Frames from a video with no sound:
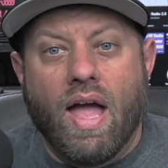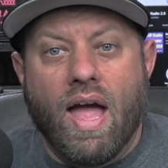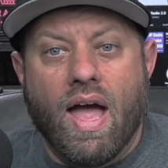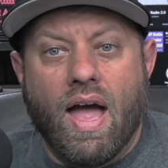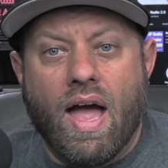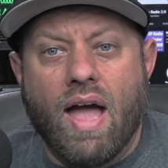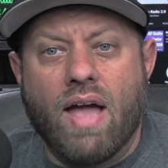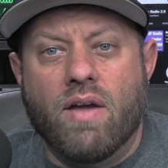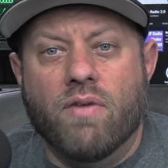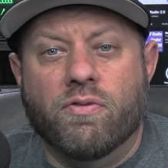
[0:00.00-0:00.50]

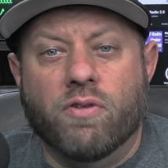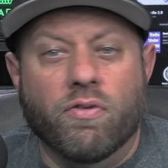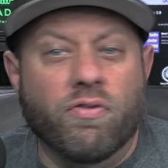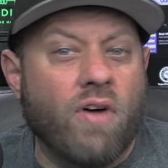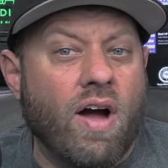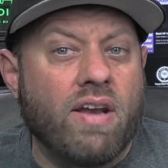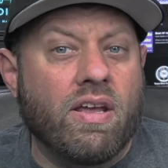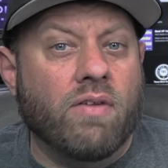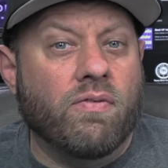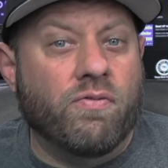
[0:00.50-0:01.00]
Hey, if you're
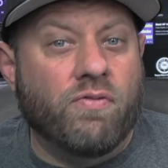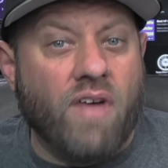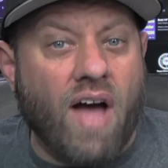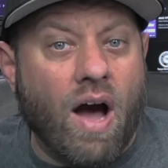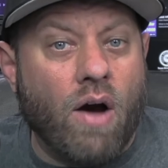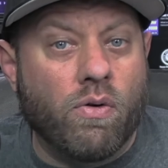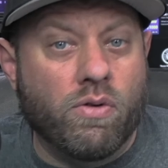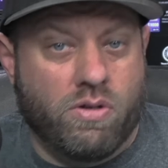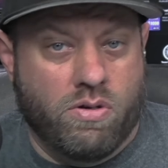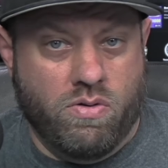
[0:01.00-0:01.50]
finding
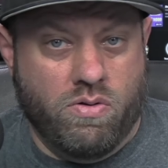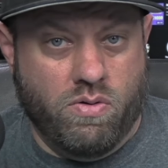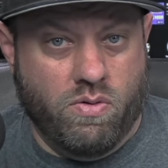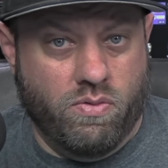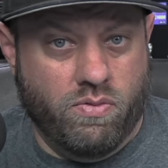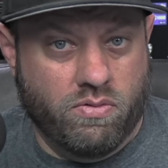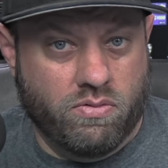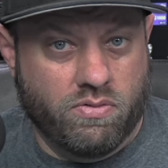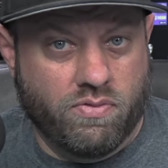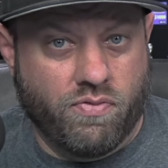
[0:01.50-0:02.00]

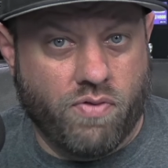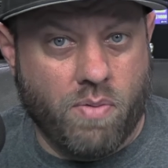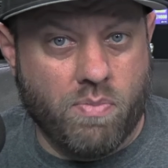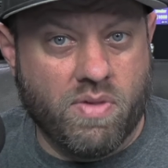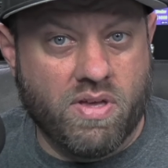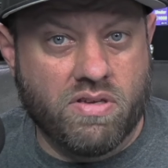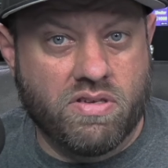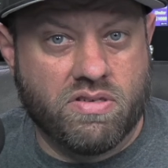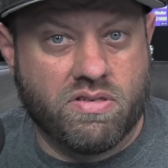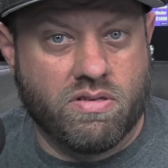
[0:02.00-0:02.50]
value from
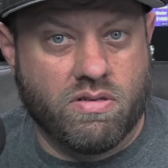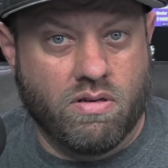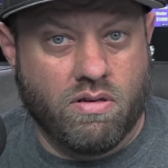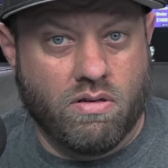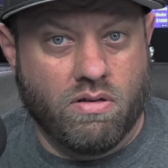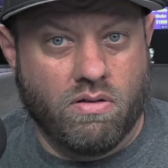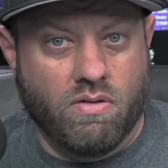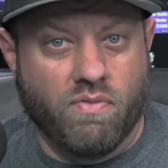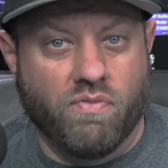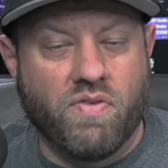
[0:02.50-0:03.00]
this
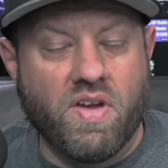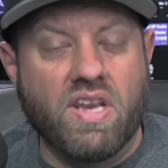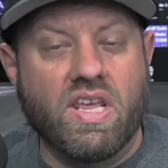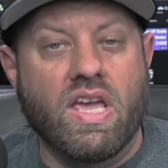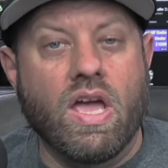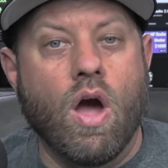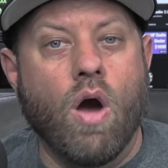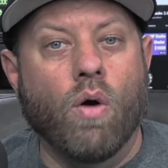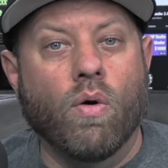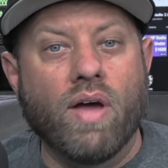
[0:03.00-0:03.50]

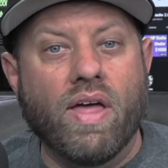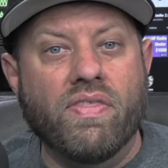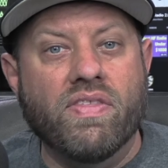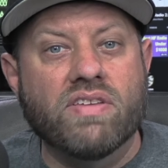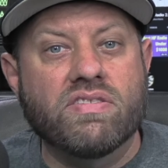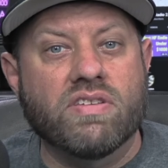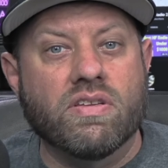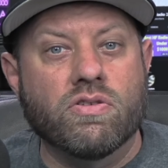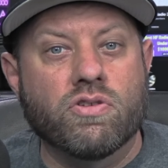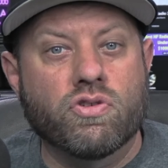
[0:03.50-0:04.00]
video and
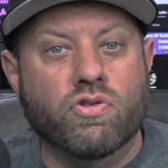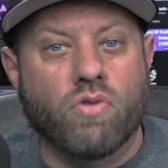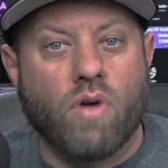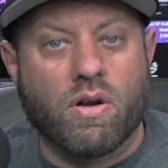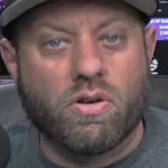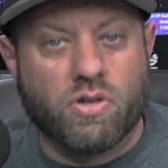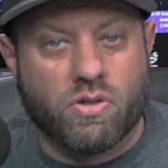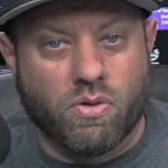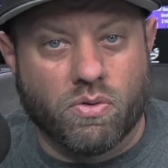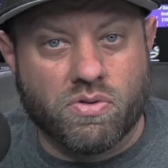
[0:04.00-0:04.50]
this
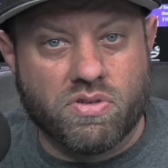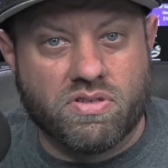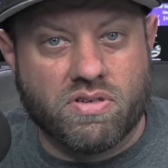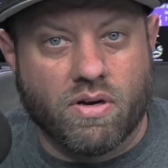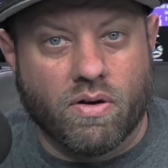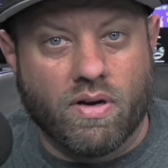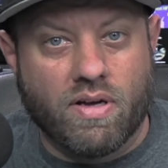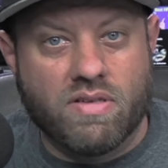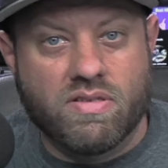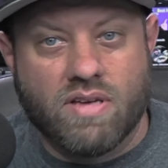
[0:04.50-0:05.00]
instructional
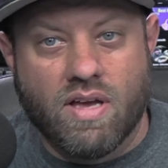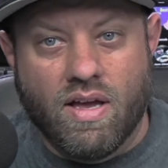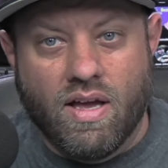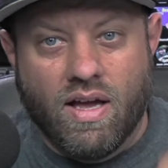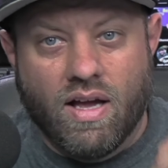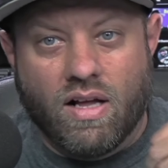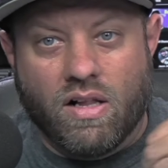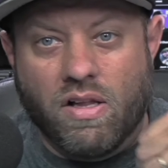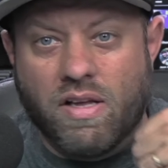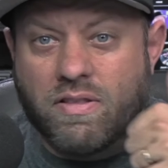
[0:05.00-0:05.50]
series,
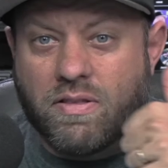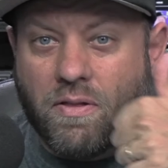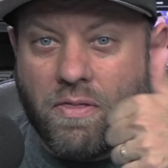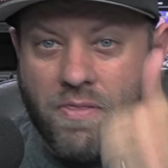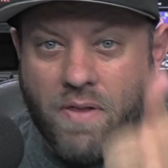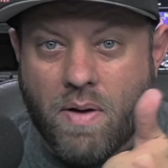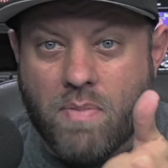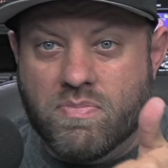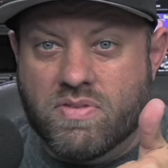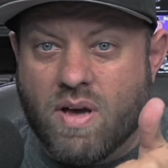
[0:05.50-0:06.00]
click the
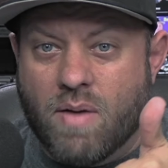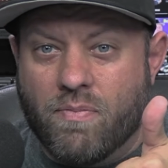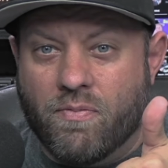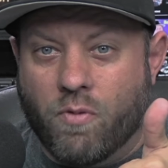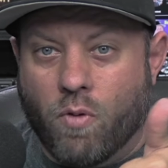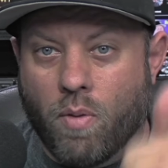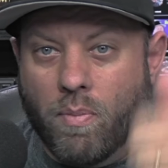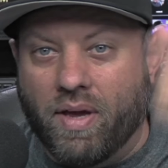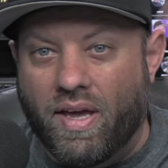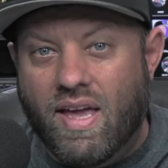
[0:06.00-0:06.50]
thumbs up
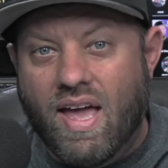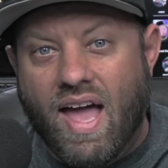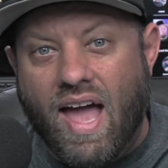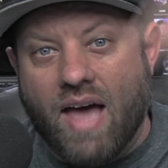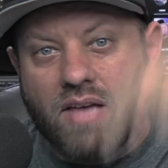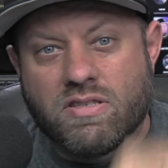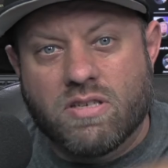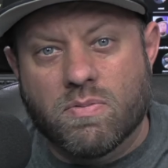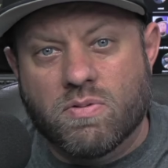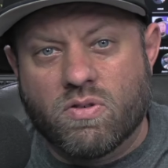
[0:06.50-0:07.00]
for me
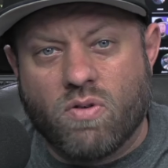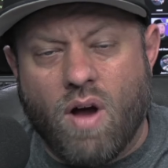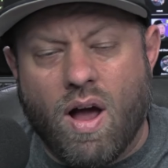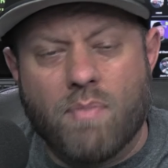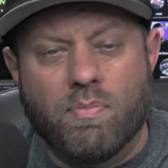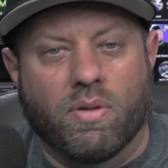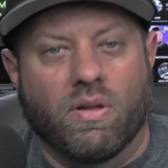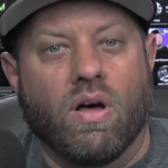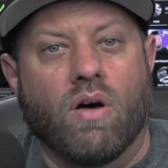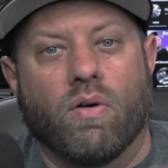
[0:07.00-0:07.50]
and
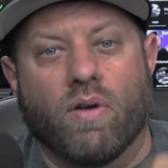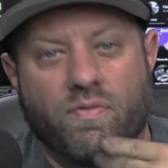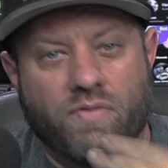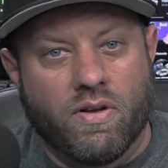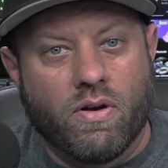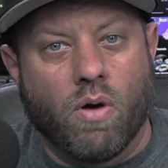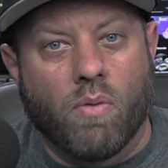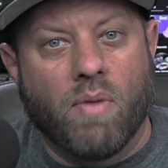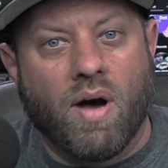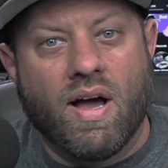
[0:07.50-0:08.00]
subscribe below. If you
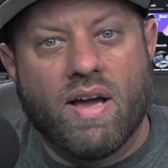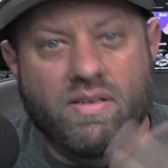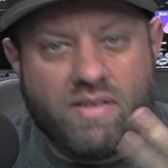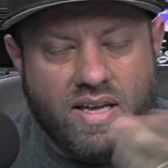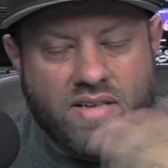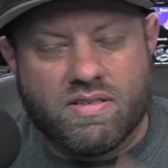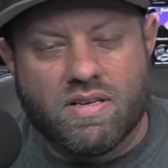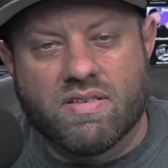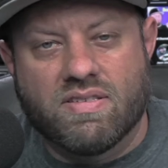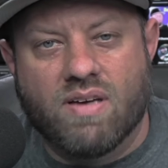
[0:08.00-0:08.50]
don't mind,
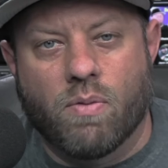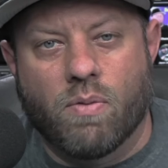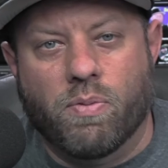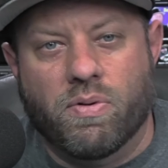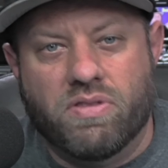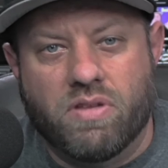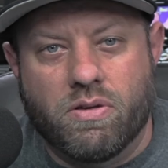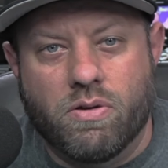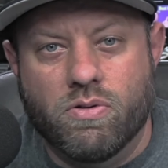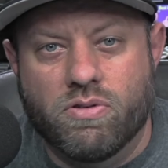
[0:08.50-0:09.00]
it does help
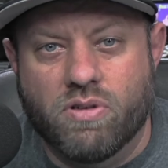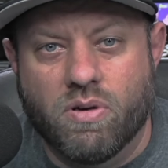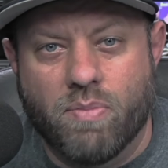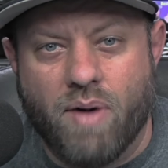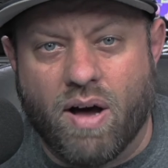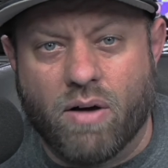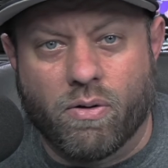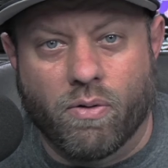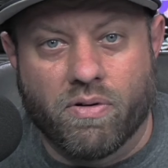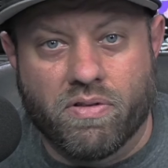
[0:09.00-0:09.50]
with the YouTube
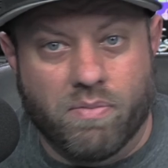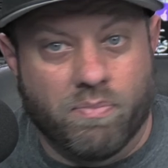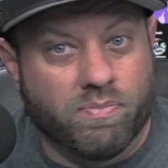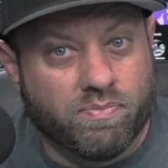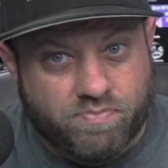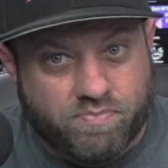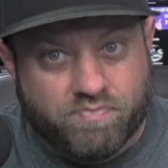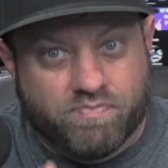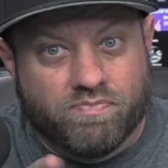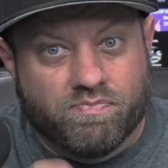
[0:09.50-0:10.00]
algorithm.
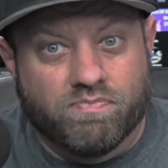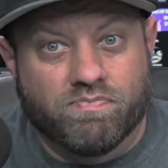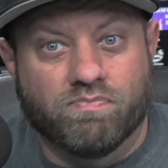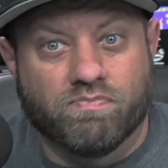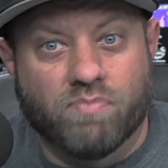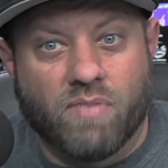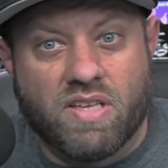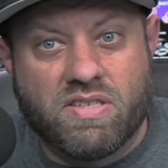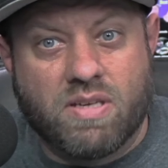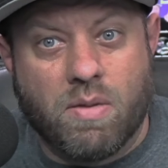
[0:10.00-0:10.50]

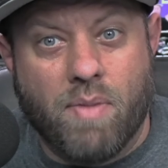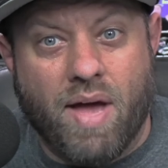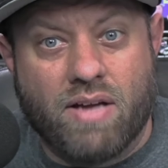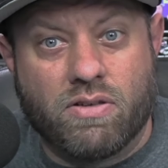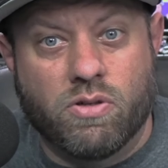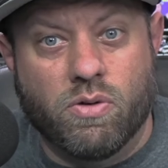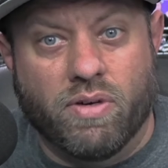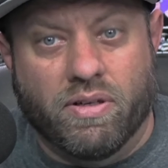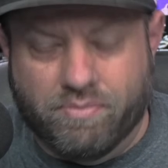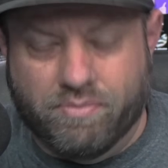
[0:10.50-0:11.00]
Let's get back
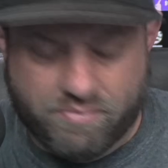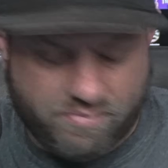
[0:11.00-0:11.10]
to it.